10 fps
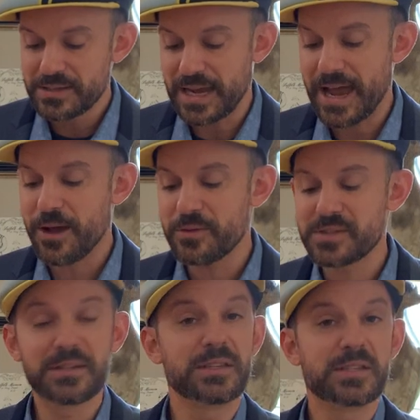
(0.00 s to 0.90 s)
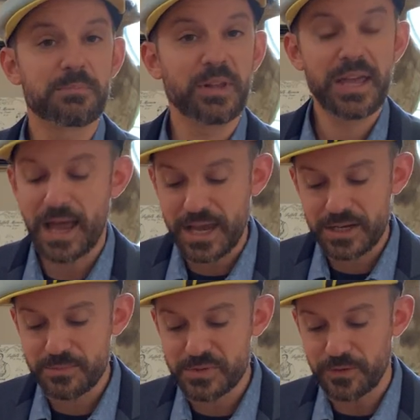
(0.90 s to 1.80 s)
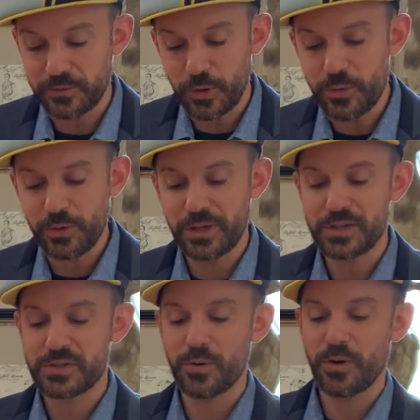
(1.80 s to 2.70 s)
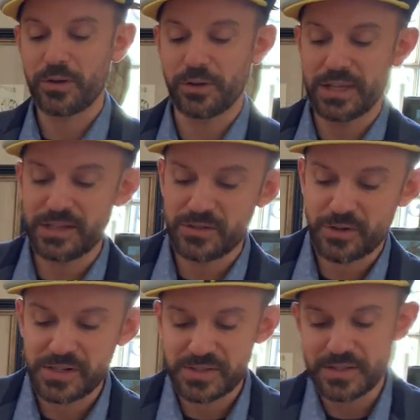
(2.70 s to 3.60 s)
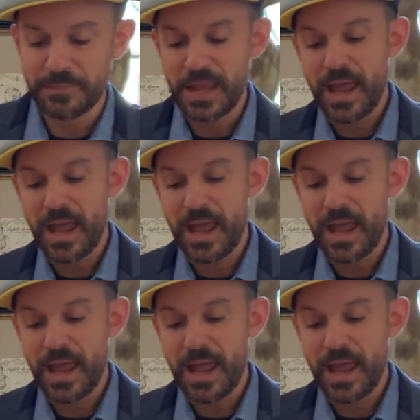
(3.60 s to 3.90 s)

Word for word: to house and display items of local historical interest